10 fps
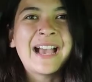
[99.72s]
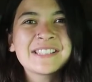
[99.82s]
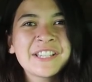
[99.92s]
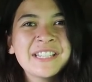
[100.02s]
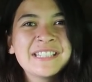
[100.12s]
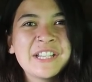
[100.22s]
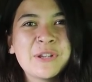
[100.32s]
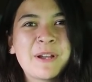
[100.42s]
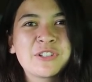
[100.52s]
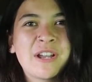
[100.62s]
As I
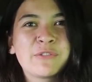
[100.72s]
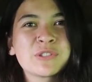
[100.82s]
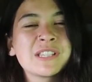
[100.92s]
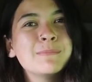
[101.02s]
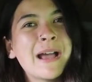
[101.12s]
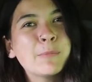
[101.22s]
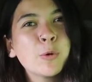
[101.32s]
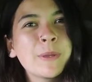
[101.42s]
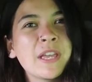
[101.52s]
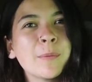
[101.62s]
continue my travels, this map
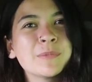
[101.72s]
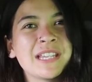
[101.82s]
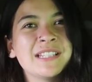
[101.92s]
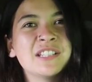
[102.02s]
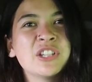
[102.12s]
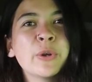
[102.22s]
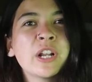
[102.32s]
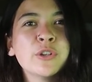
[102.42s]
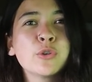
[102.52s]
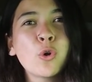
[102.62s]
will be updated to
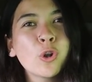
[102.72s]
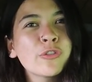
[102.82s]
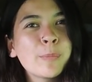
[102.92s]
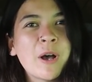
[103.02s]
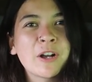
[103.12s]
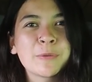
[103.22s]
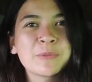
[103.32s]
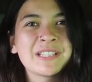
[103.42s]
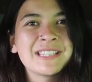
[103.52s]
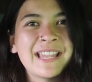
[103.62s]
include all of the
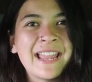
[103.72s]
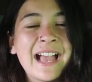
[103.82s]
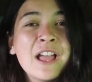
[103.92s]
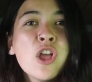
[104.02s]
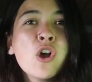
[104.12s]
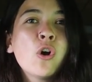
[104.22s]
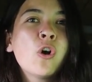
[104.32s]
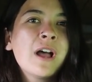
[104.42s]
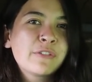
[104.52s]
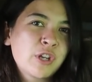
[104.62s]
park-ups I stay at
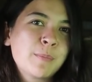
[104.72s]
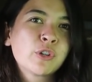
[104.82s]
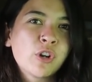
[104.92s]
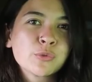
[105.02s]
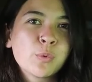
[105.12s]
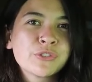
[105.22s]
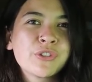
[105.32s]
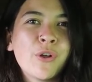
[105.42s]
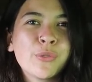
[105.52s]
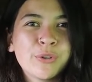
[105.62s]
or have come across
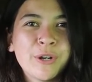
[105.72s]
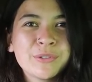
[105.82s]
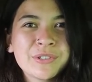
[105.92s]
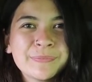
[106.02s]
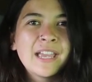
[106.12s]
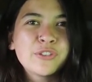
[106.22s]
whilst on the road.